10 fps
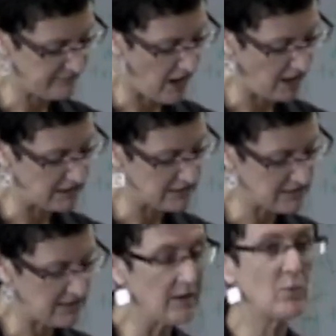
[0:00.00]
violence
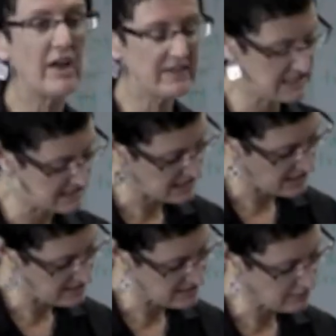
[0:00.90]
and why the
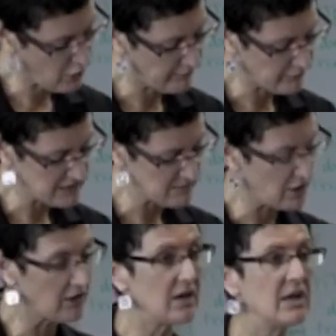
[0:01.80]
standard conference
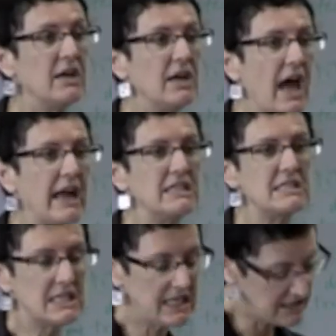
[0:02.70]
model and
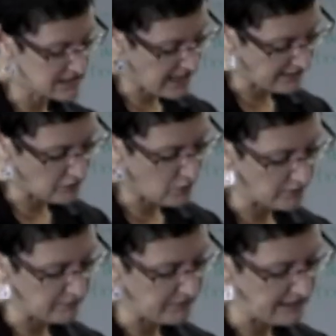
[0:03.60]
indeed the standard
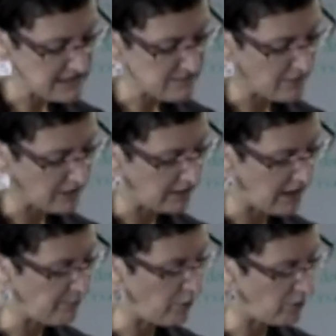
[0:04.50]
court and police model
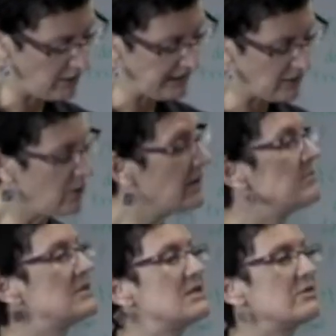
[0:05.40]
are poorly
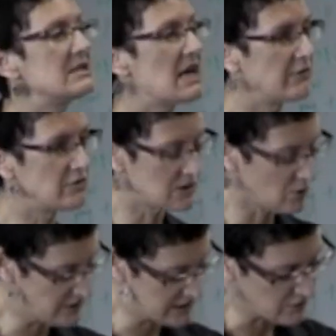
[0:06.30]
equipped res and
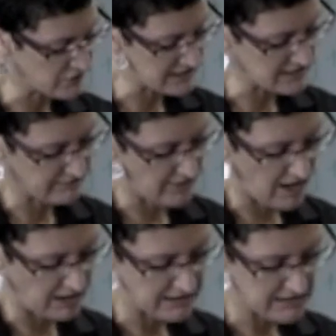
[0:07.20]
resourced to address the
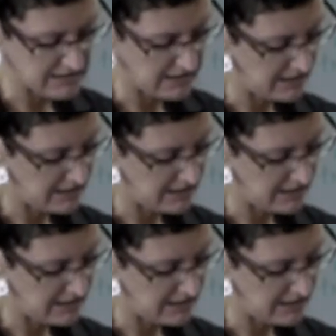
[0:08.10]
violence.